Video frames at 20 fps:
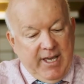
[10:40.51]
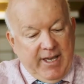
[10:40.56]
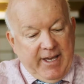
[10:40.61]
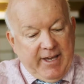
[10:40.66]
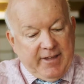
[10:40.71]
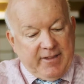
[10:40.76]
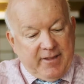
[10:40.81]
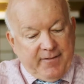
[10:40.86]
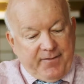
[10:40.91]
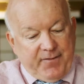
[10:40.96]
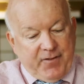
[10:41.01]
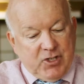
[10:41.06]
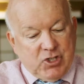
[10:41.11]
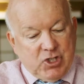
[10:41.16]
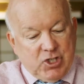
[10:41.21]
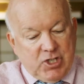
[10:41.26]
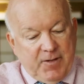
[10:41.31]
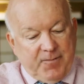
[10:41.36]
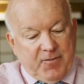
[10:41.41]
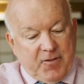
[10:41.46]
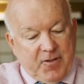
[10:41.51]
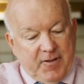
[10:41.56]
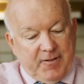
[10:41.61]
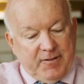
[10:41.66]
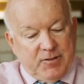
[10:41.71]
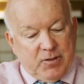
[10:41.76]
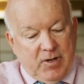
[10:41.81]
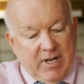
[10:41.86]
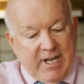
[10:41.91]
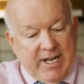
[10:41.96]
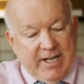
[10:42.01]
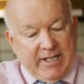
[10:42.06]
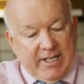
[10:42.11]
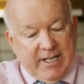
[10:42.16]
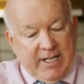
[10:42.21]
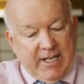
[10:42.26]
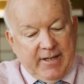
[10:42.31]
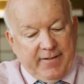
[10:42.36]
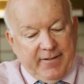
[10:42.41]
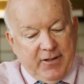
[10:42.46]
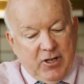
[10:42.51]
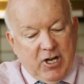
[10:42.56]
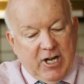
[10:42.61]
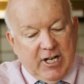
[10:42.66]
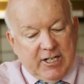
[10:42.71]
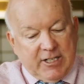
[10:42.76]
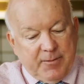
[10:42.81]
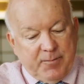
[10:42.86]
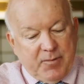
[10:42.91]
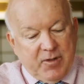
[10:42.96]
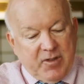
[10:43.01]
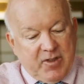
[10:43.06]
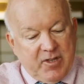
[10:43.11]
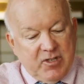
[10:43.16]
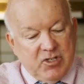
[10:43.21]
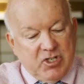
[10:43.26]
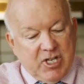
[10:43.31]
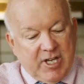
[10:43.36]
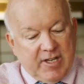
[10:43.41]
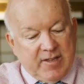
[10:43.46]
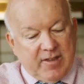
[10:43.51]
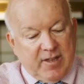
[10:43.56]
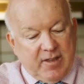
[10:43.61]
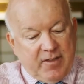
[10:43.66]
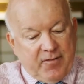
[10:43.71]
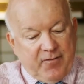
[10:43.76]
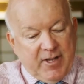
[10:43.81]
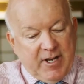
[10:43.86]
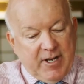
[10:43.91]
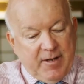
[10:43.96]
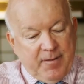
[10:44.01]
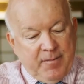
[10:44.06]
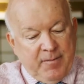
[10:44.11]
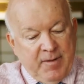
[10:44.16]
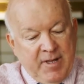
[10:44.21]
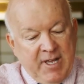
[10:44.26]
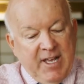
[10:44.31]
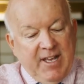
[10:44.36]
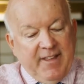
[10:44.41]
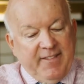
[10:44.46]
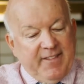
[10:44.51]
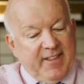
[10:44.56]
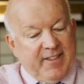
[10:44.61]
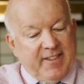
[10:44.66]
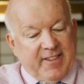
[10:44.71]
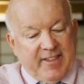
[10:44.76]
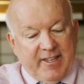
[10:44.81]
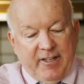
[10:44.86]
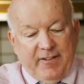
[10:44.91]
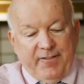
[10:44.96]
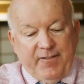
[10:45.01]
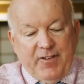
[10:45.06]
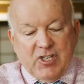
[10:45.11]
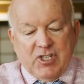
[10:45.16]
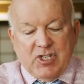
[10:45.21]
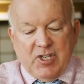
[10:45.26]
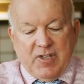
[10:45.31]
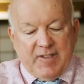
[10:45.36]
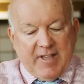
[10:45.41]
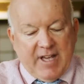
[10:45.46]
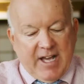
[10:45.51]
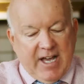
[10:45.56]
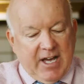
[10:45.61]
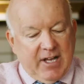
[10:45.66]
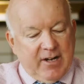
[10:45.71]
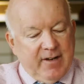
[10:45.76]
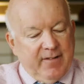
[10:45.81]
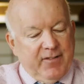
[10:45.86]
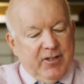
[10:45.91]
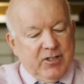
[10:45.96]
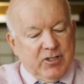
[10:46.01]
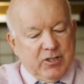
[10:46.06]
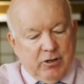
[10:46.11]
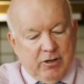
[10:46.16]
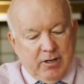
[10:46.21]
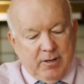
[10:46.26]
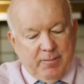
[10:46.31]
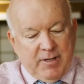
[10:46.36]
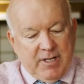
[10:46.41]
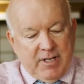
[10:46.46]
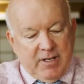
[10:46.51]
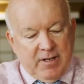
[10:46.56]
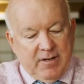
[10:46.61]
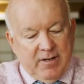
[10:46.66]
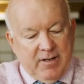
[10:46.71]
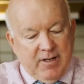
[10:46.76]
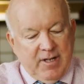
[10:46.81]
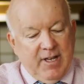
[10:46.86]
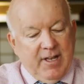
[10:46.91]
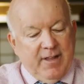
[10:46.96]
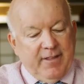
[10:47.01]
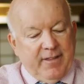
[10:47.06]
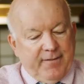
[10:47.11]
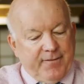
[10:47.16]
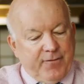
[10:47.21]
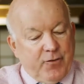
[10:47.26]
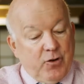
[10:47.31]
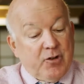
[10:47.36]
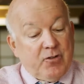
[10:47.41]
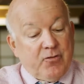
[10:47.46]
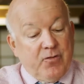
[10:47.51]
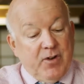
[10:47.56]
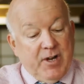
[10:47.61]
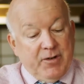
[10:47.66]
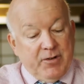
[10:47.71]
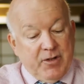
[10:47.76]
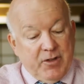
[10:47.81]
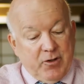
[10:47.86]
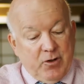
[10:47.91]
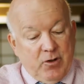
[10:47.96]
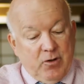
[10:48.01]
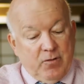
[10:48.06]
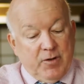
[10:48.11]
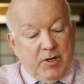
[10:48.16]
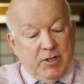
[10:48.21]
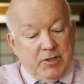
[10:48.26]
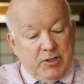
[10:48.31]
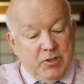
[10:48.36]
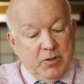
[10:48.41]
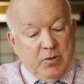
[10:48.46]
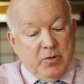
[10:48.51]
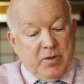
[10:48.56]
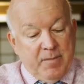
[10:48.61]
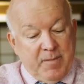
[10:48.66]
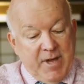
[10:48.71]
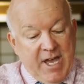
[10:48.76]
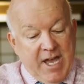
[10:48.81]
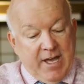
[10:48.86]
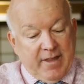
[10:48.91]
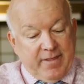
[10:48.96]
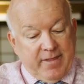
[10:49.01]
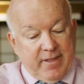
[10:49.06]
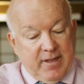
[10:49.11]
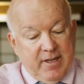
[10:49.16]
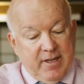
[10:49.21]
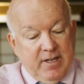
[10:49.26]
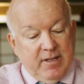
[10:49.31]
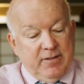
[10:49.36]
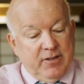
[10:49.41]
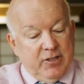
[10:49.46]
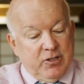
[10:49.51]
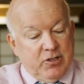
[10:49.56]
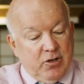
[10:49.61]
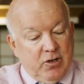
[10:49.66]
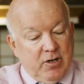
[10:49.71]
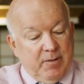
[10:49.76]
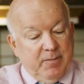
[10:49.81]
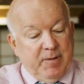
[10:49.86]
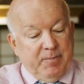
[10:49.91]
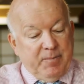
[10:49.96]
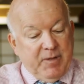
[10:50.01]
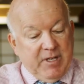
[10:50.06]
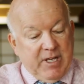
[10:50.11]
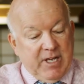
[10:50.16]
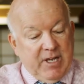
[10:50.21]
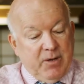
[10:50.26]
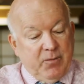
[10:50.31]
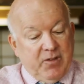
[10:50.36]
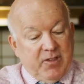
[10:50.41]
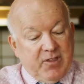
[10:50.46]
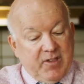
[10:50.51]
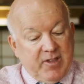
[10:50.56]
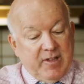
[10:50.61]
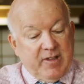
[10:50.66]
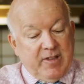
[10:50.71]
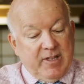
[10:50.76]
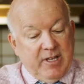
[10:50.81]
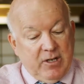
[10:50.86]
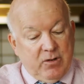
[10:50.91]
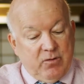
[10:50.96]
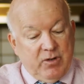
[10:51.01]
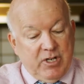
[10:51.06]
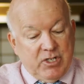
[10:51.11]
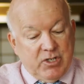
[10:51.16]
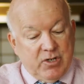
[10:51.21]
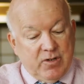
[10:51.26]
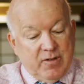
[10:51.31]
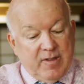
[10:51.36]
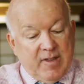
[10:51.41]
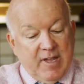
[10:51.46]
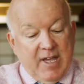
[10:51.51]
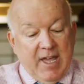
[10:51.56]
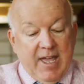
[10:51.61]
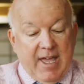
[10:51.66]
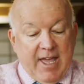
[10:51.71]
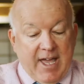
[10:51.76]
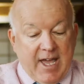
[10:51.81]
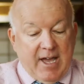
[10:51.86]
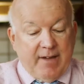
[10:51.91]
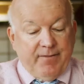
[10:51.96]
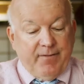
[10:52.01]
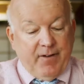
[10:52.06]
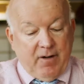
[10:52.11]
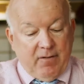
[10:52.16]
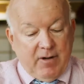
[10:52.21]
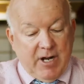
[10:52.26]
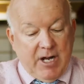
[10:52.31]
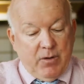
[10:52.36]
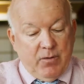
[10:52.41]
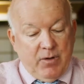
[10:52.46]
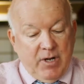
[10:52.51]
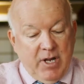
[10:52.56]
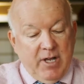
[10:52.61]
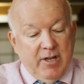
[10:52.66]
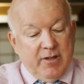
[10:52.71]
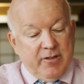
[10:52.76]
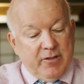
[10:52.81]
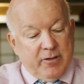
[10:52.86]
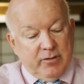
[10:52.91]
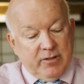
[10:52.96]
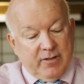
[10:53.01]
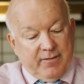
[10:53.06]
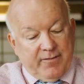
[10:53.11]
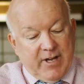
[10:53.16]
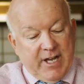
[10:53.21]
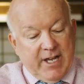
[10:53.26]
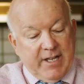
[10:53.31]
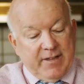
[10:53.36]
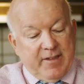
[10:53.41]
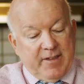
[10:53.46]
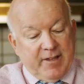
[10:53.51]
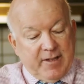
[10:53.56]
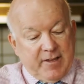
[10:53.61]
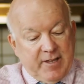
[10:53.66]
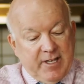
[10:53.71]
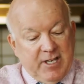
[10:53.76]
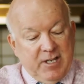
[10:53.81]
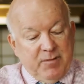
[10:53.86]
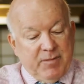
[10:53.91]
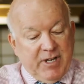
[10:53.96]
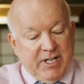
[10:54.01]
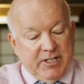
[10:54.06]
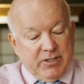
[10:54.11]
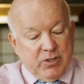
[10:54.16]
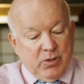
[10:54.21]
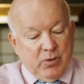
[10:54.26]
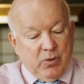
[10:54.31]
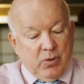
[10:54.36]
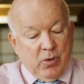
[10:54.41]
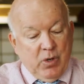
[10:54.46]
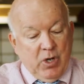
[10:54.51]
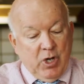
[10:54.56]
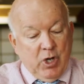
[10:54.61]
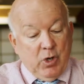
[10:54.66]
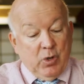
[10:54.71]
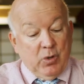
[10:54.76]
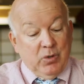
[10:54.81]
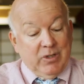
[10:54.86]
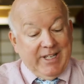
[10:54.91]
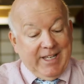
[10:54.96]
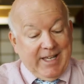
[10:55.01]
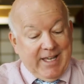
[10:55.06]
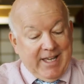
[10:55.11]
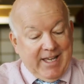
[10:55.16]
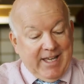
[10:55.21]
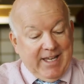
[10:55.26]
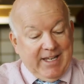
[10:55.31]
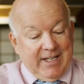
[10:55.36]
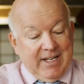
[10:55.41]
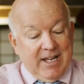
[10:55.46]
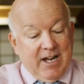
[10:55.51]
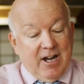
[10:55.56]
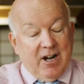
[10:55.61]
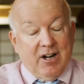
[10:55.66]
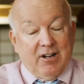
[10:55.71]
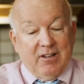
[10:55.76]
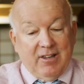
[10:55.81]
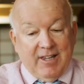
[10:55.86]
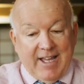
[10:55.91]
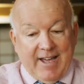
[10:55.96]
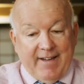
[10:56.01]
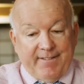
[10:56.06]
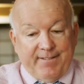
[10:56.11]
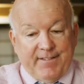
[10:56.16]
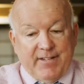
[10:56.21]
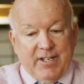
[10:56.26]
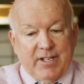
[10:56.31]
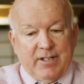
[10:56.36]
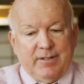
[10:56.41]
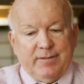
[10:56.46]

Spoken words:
As the fish shifts into high gear, the octopus injects its venom. The sailfish is out of the tournament. The first round is over. Do the math. The tournament began with 16 creatures. Half are out, so divide 16 by 2. Only 8 are left.